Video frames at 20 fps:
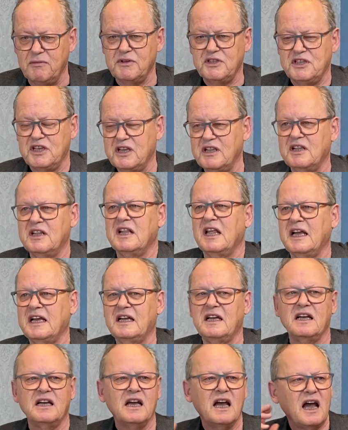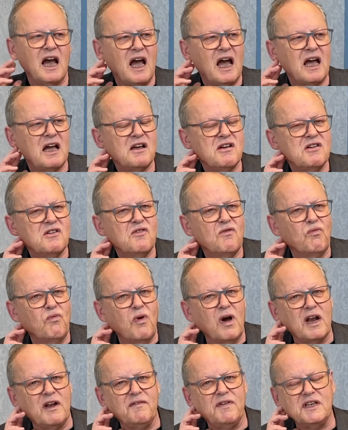was
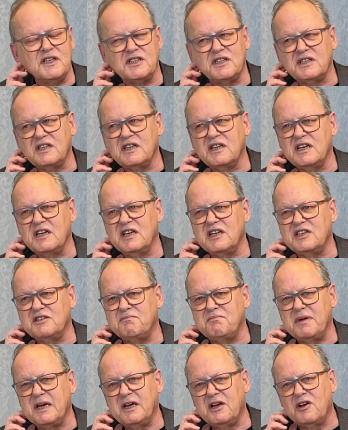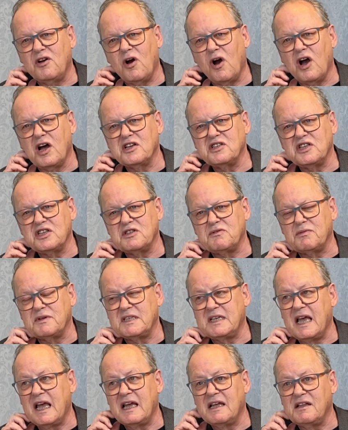one of his big causes
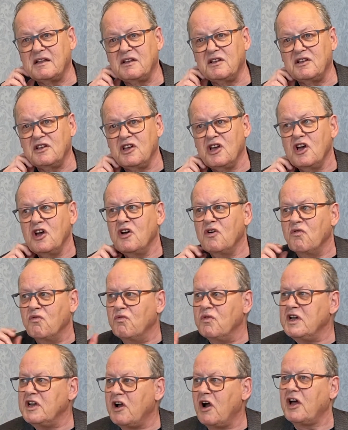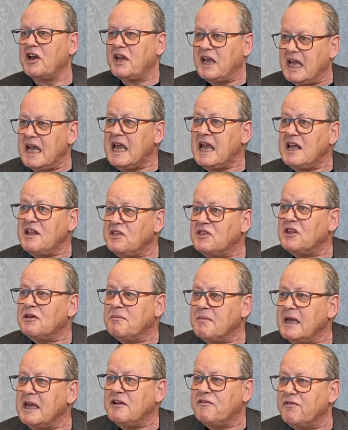was we got to eat the
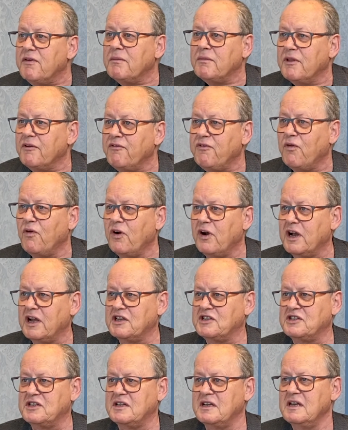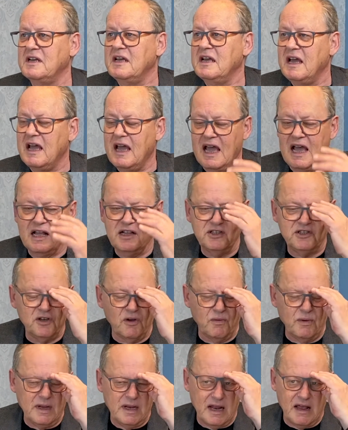meat from the forest. And
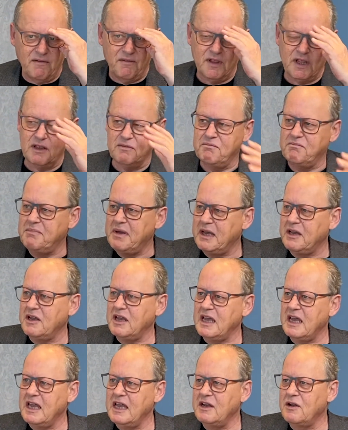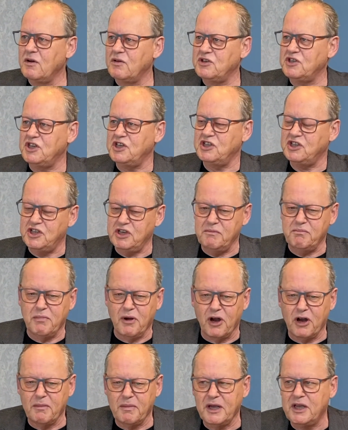so we'd have the big Inoshishi
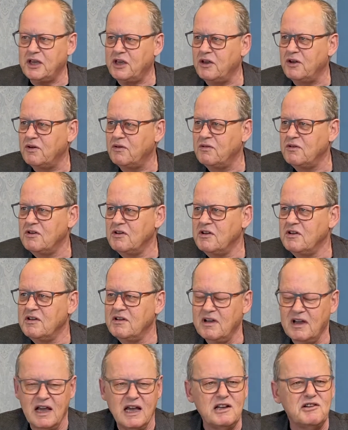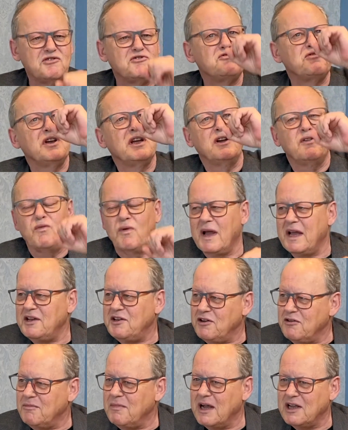barbecue and drink way
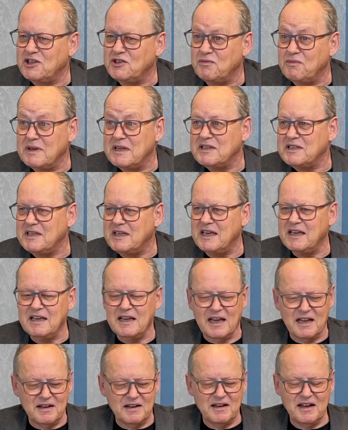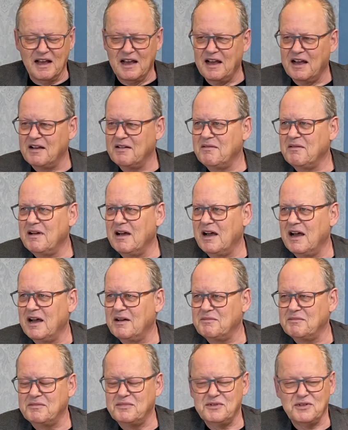too much whiskey, and
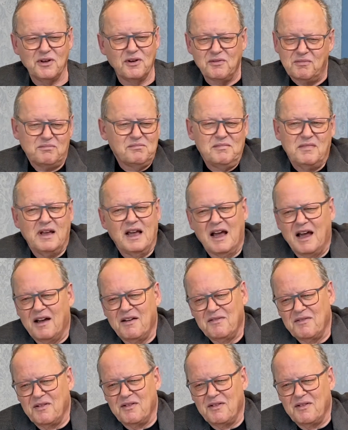so yeah.